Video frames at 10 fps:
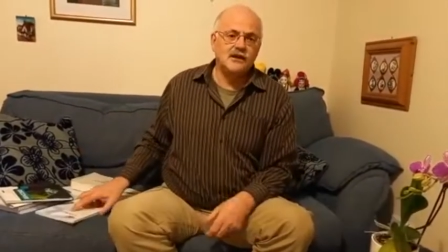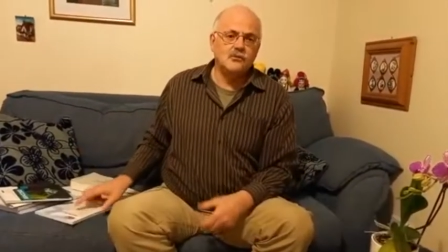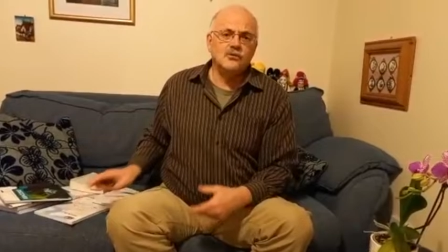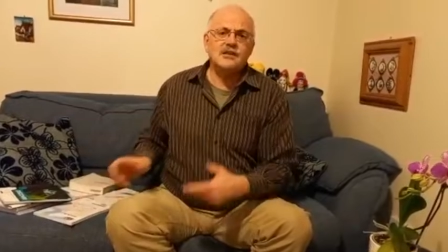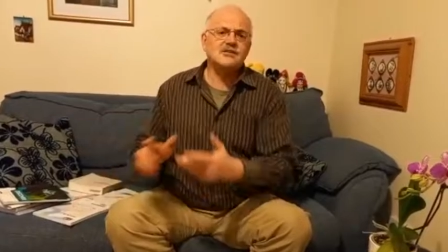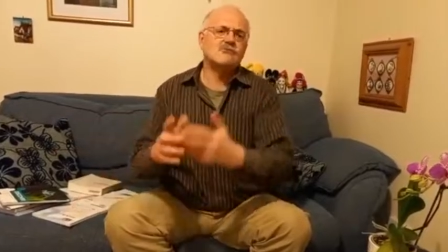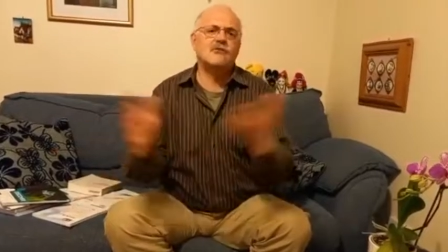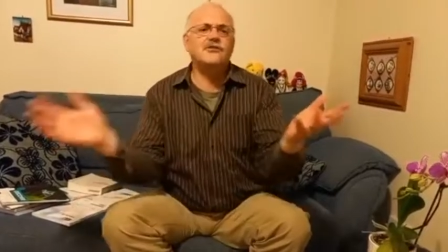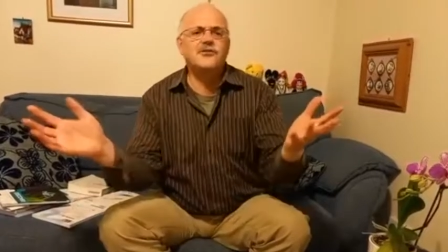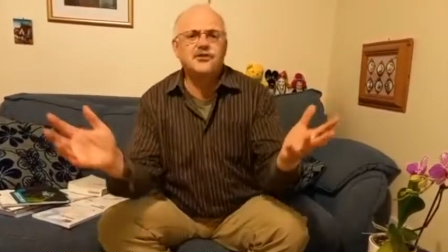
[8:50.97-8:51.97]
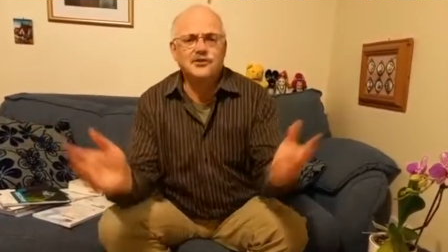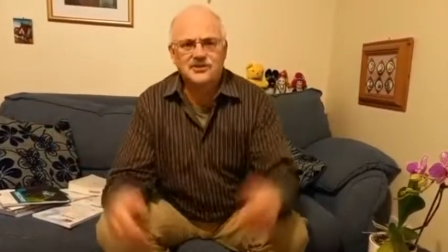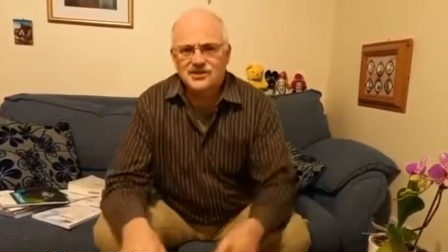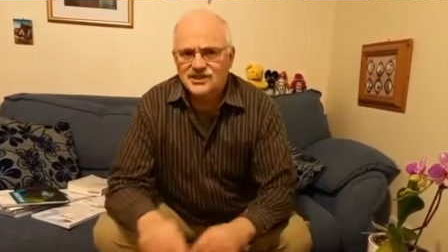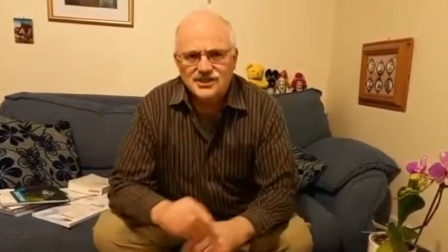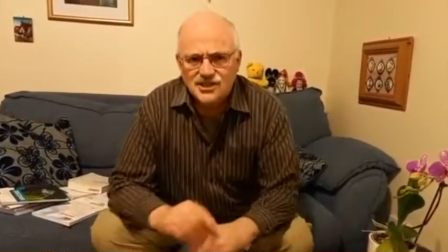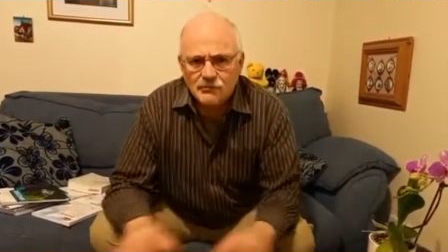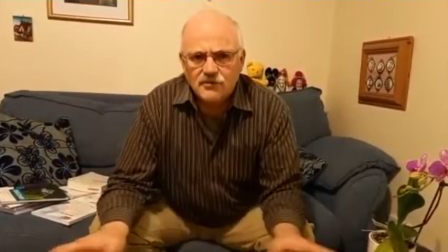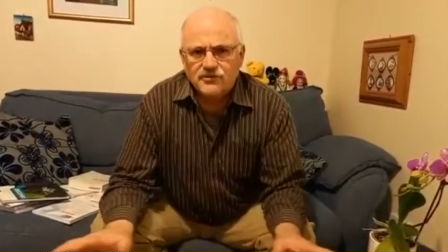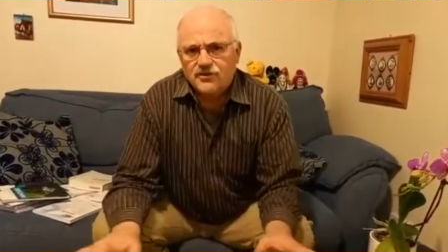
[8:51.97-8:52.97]
Well, that's a run through just
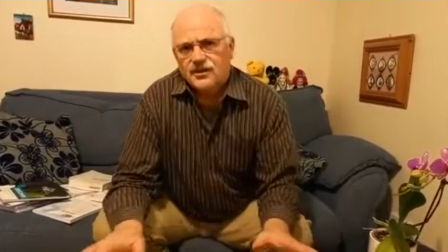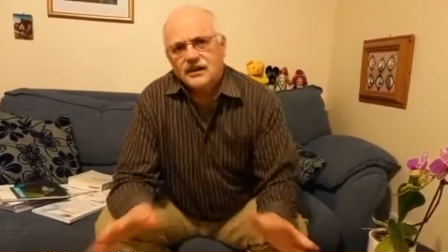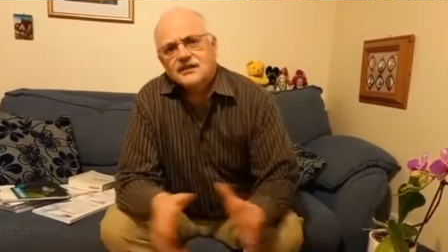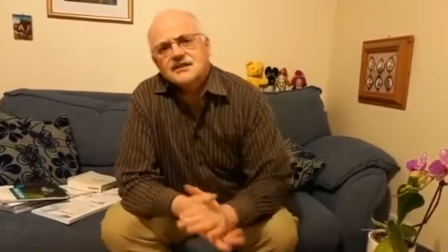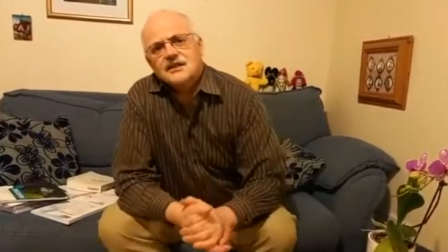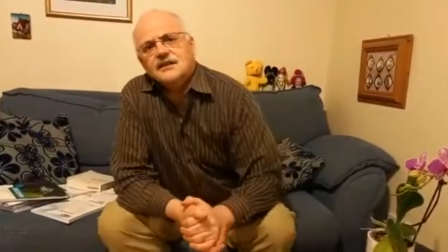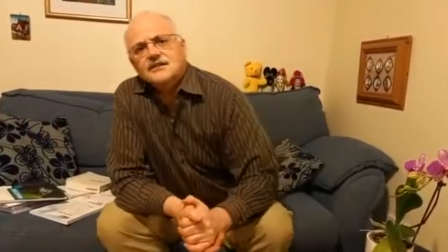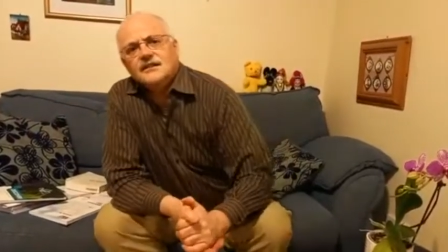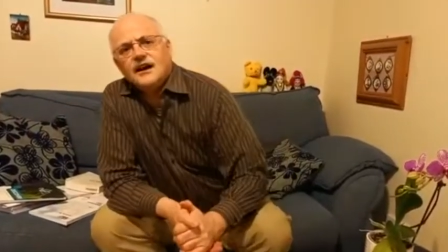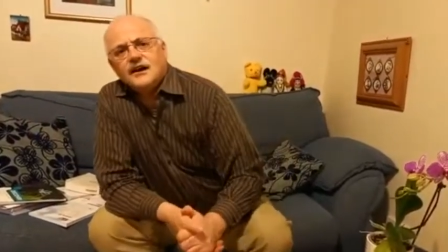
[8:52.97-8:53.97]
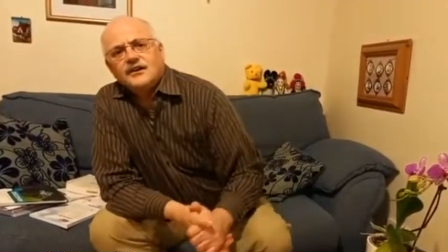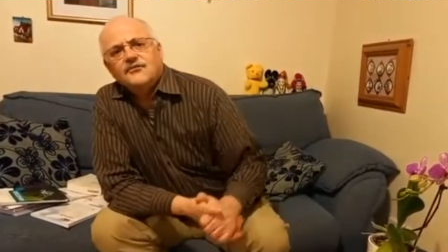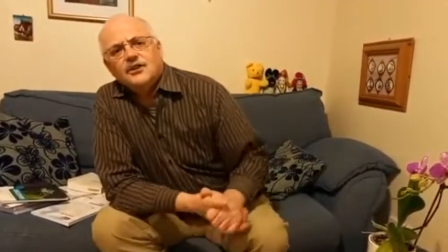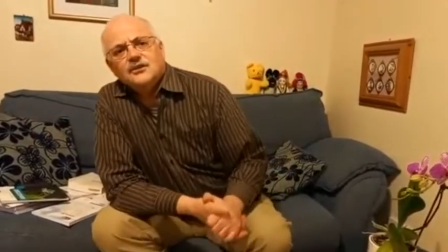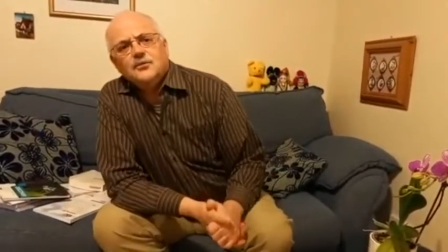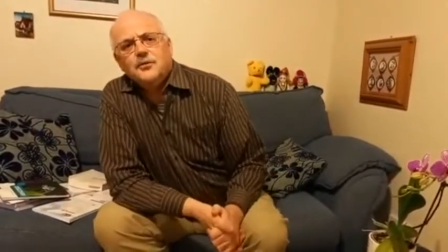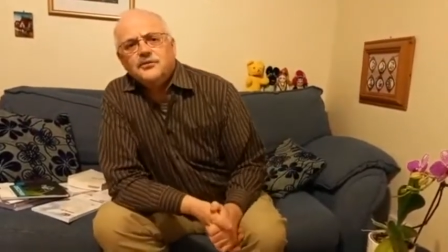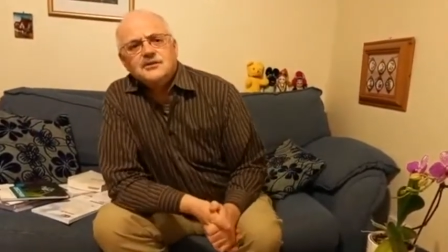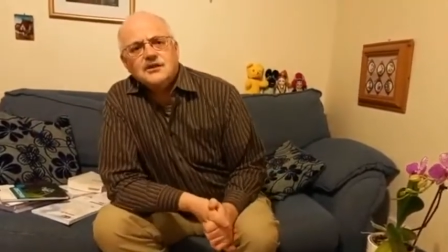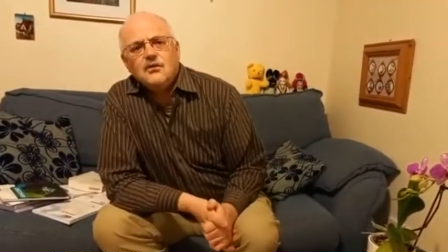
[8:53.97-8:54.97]
some of the things that, that are available.
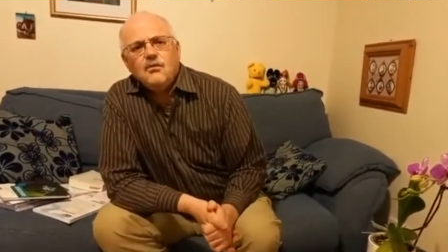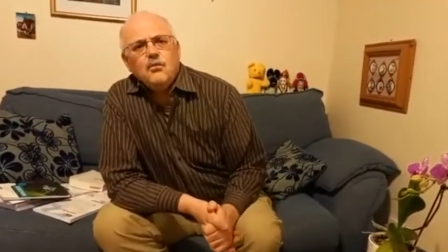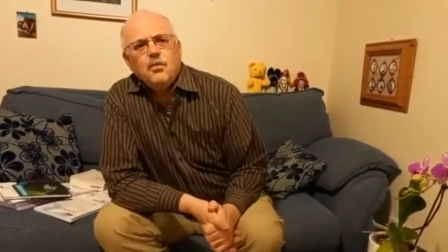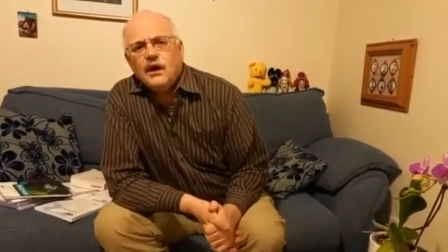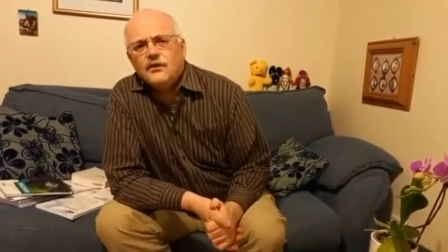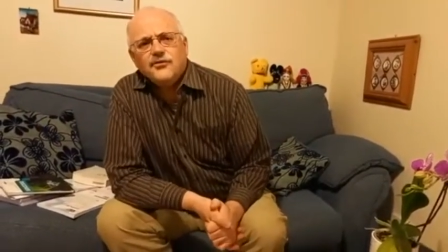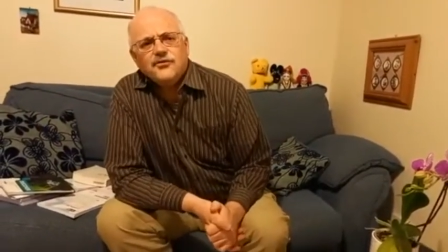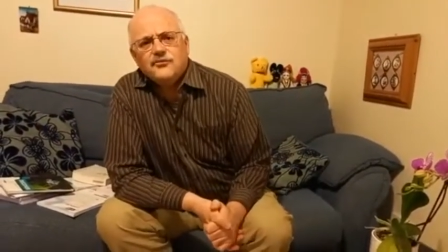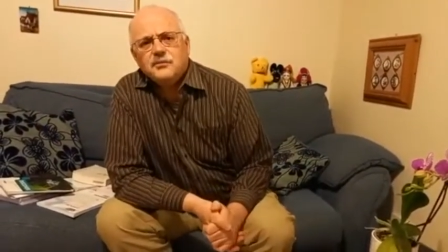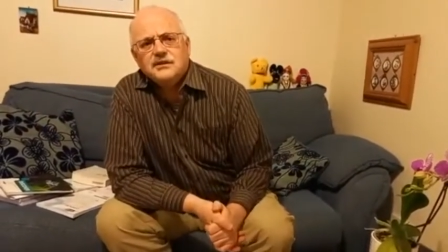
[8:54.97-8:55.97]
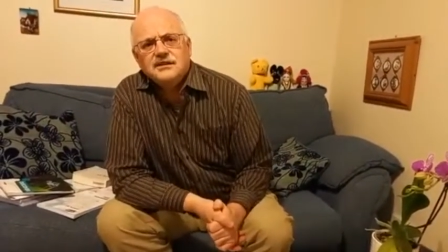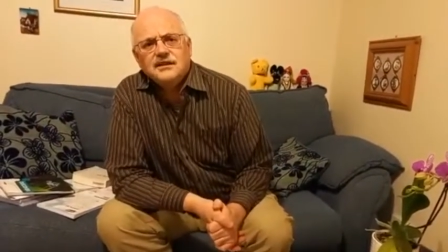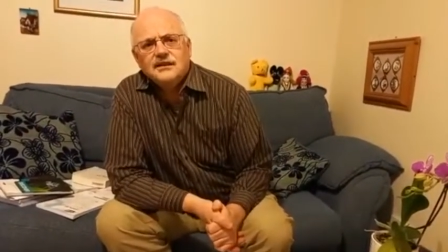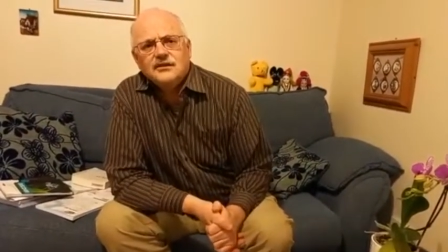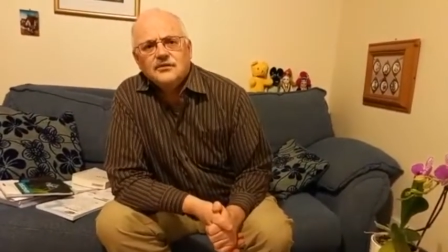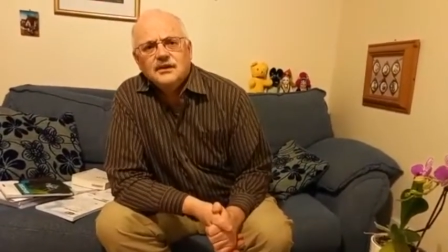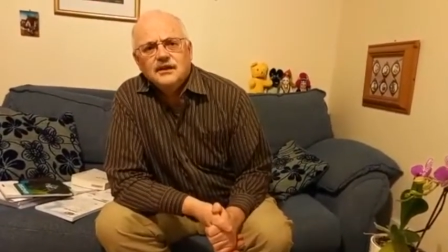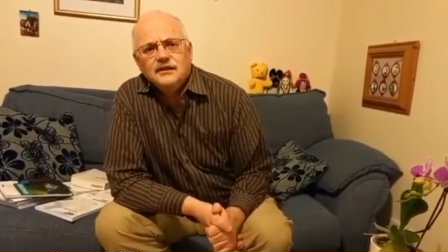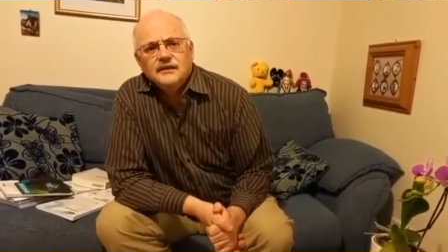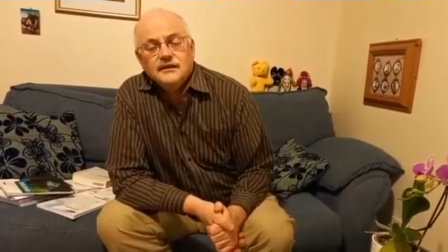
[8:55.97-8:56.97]
There's a whole wealth of material
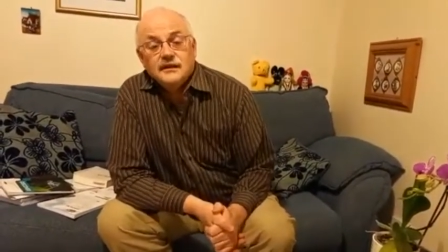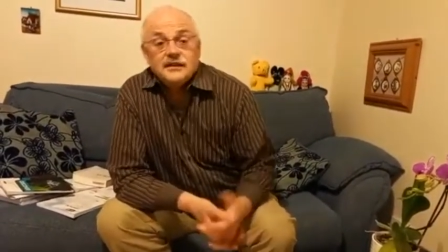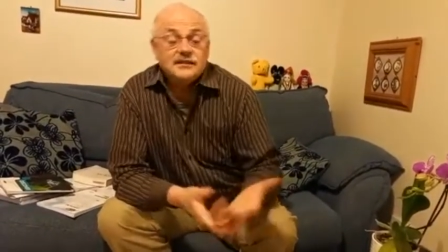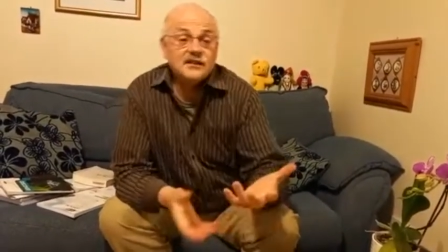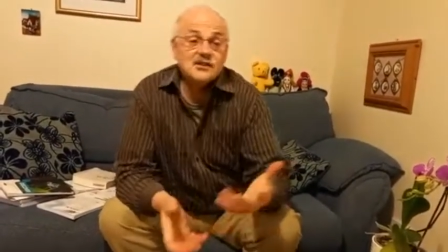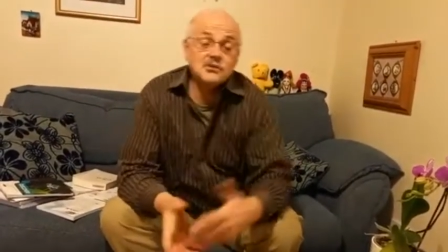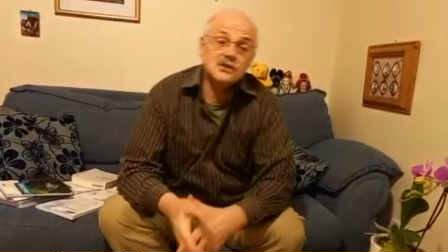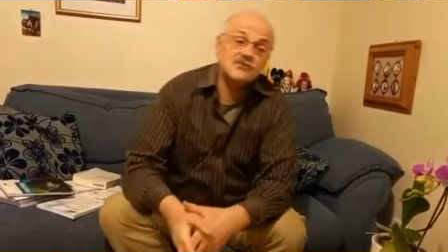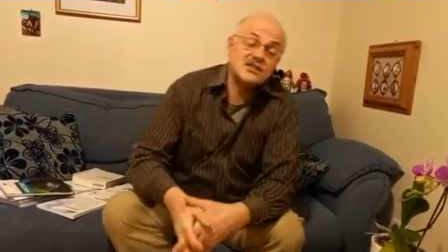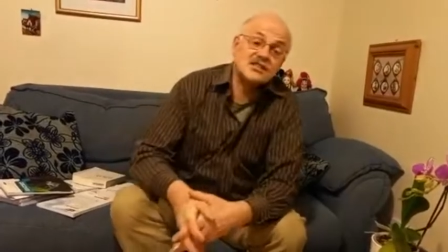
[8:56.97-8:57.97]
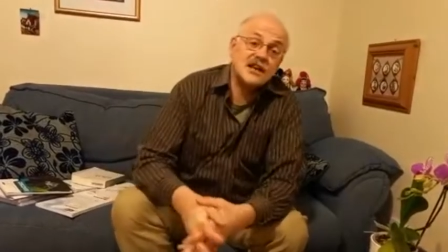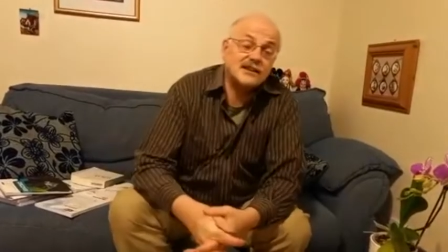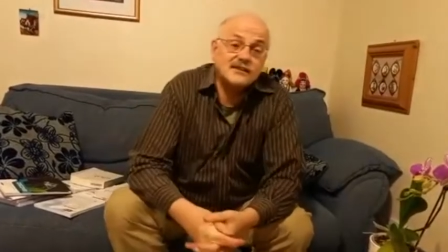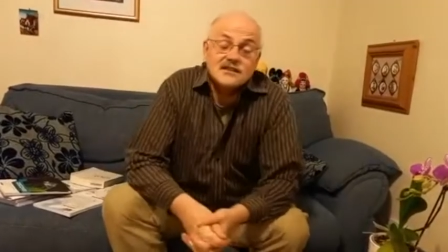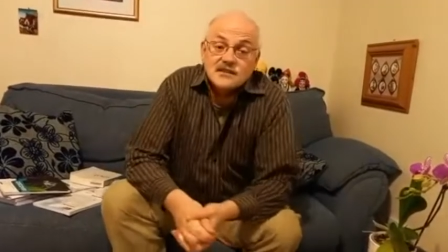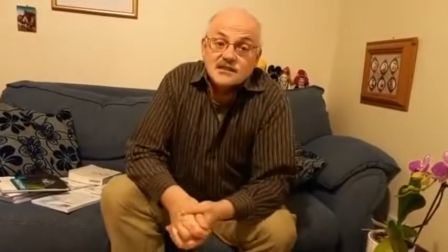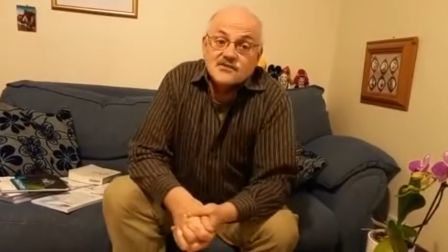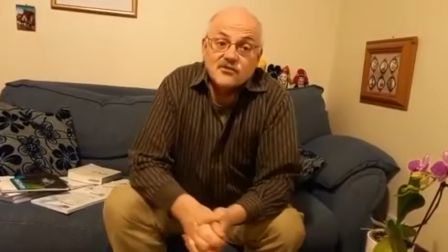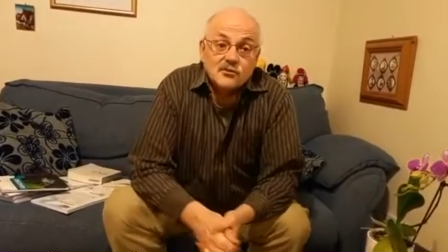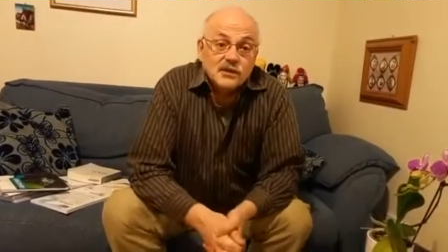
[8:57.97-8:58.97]
and indeed, it's one of the sadnesses
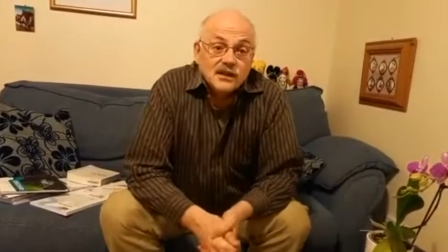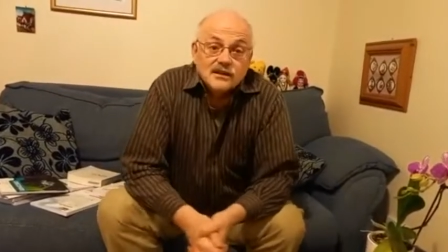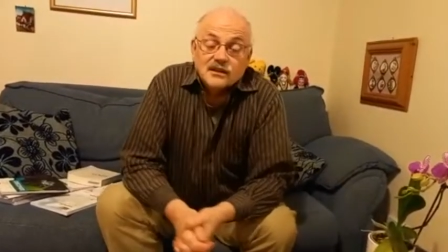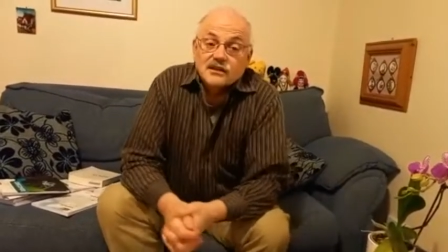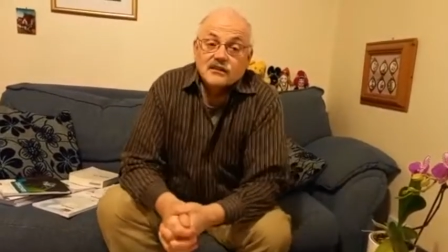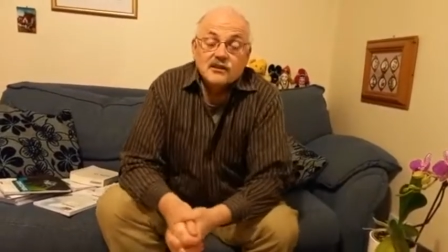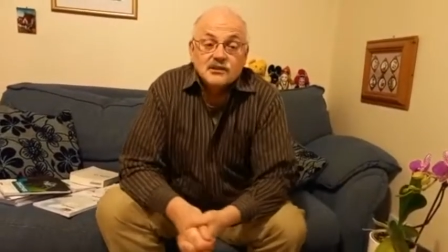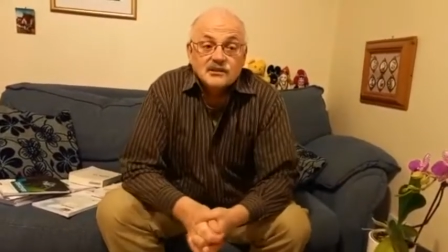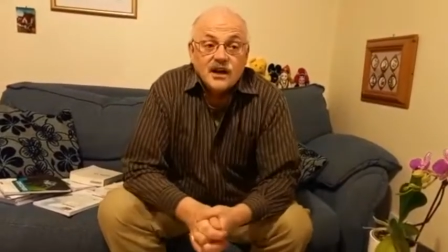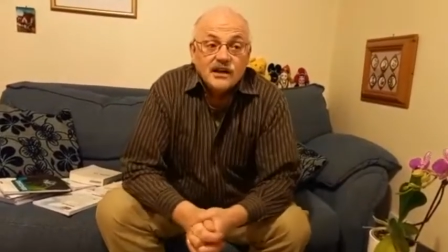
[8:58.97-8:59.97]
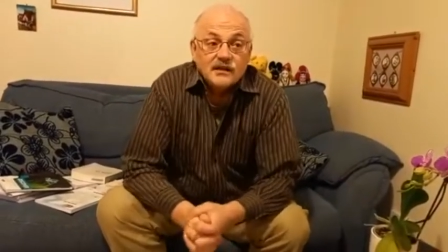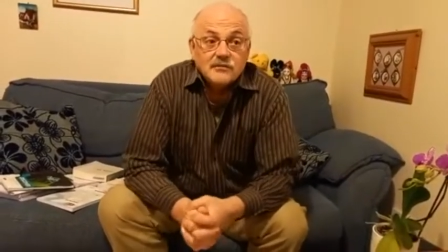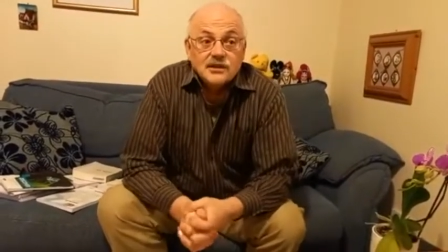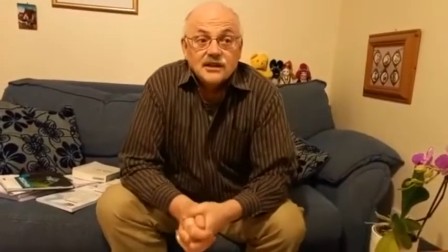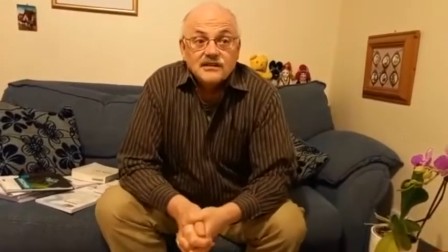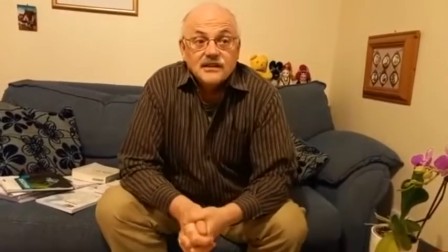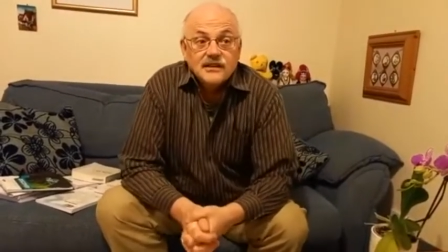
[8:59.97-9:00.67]
for me, I think, in our time that